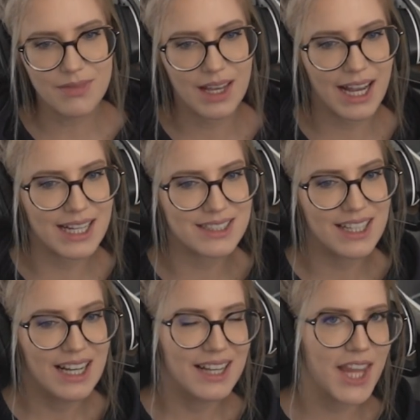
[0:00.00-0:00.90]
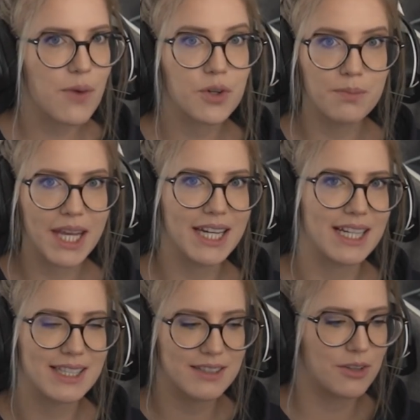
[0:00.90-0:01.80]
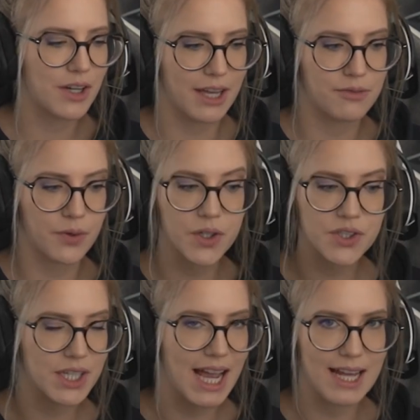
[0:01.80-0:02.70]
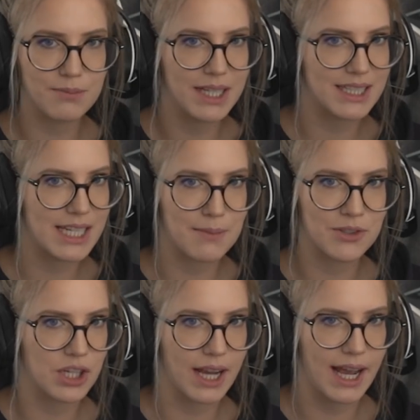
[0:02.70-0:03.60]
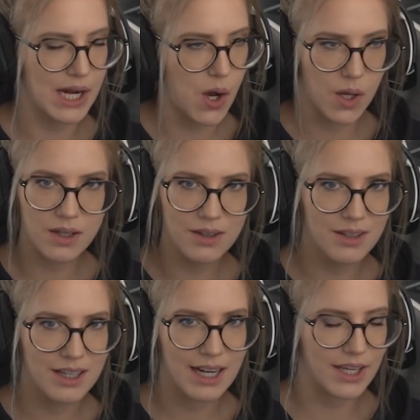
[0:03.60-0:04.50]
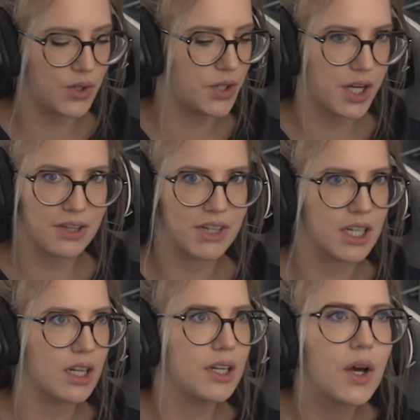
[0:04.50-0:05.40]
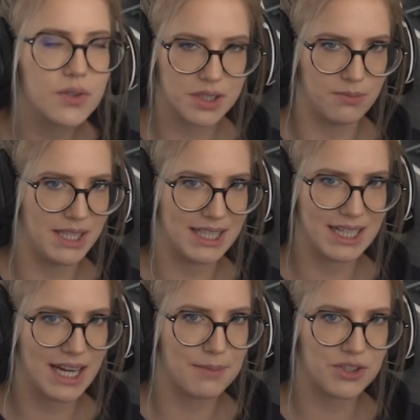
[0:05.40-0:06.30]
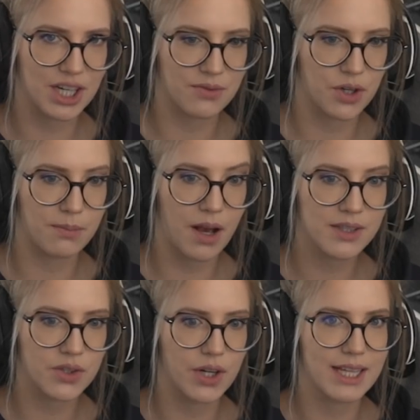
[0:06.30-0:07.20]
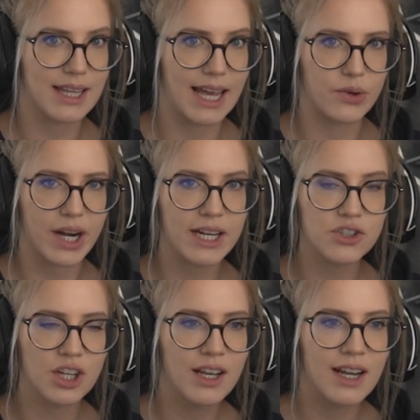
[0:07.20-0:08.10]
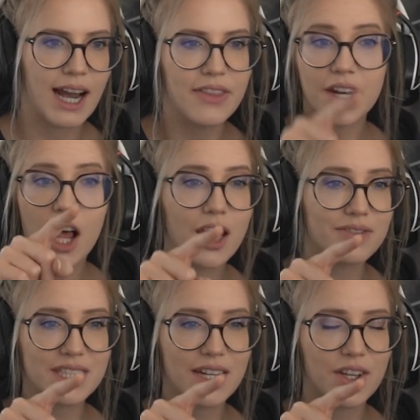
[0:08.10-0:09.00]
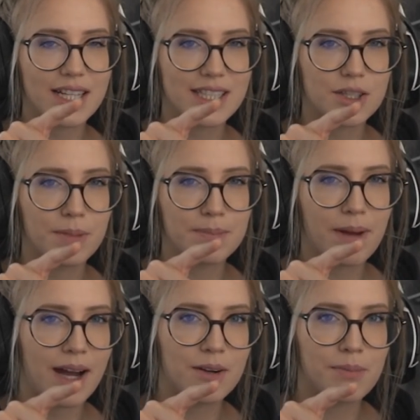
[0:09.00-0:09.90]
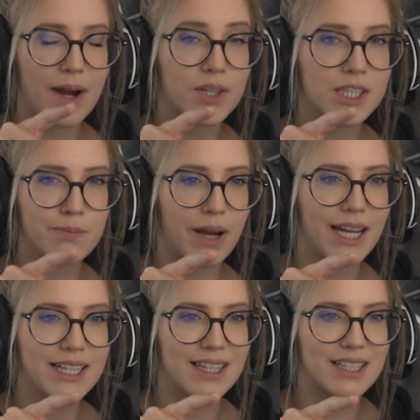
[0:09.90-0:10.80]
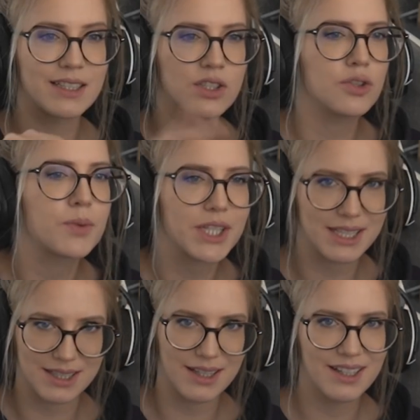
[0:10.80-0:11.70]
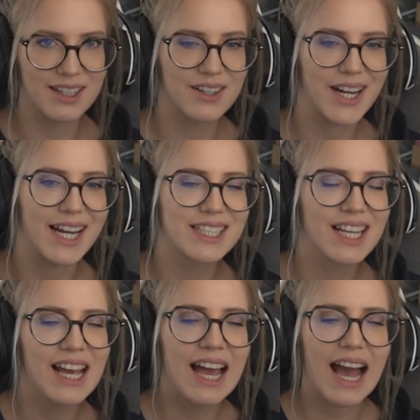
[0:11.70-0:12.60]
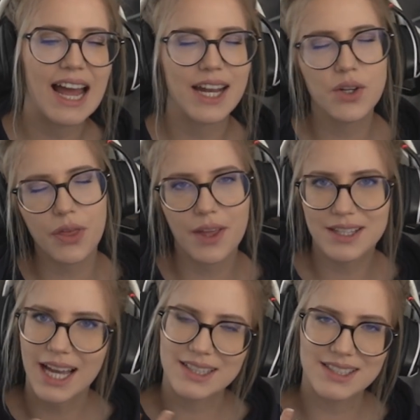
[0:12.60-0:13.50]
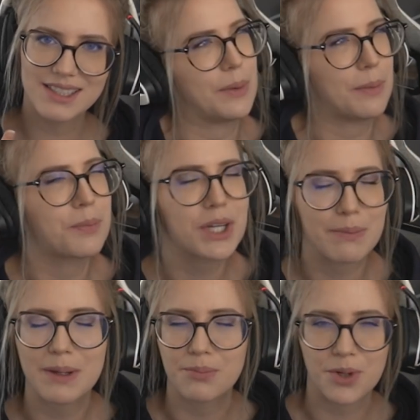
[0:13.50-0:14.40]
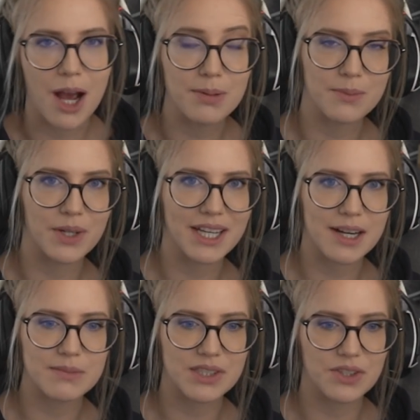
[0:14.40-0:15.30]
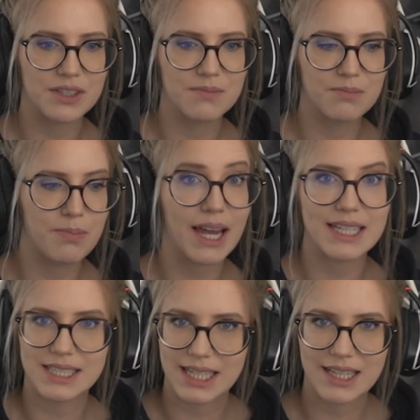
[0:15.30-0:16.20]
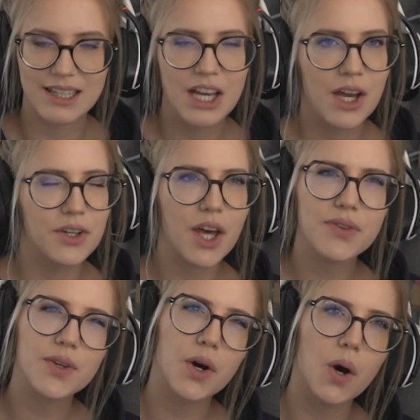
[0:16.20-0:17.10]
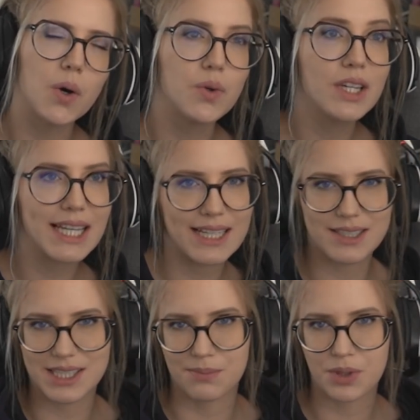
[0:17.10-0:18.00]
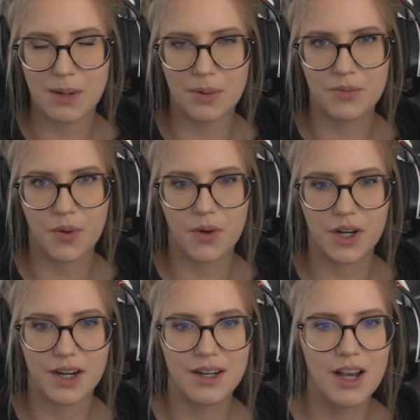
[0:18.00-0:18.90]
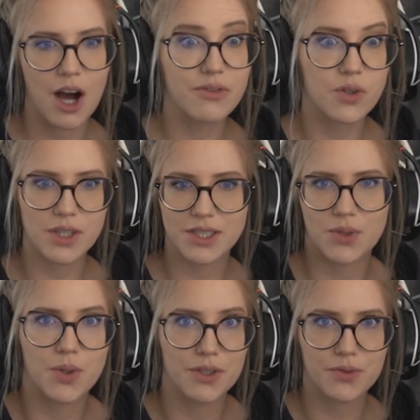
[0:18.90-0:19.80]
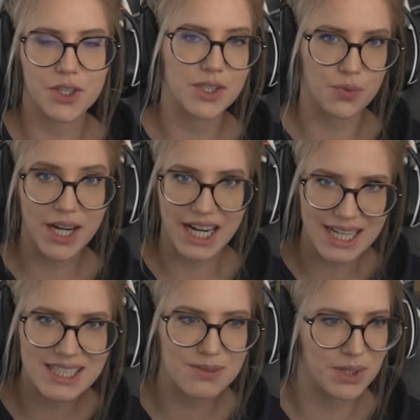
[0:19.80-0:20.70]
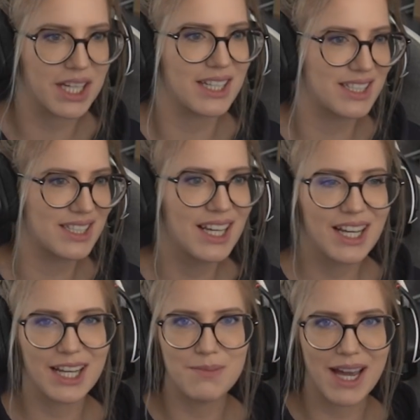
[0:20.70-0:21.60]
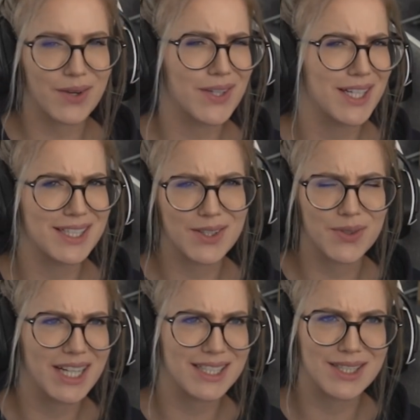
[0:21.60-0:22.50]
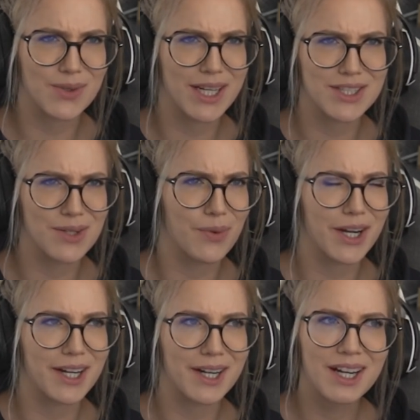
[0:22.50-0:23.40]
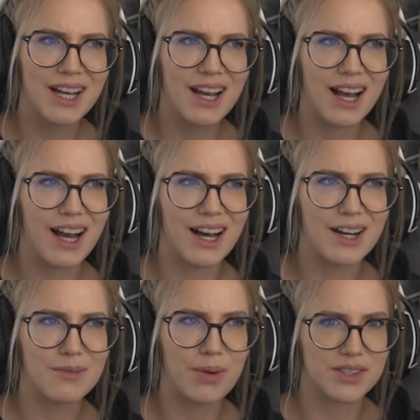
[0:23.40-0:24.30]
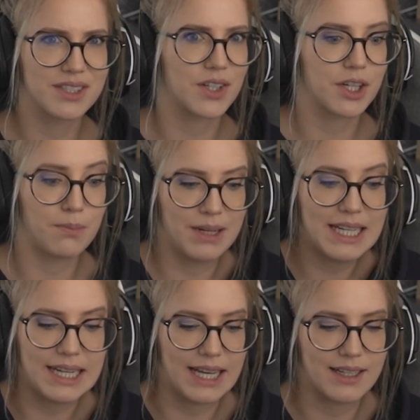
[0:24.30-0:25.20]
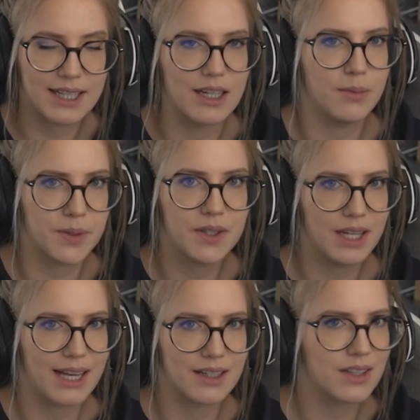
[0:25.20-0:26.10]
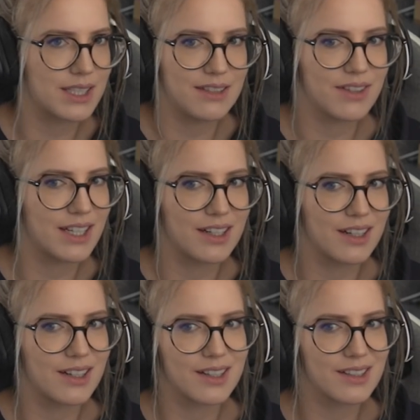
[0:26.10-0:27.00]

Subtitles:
And that would mean that, okay, first you can't meet the damage check at all. Like you're not even close to meeting the damage check for a boss or like the end range. And then all of a sudden you get such a big power spike that it's super easy, right? And I do think that's a pretty big problem when it comes to balancing. Not only is this a problem for, of course, the world first race, because it might create a situation where bosses are completely unkillable, like not even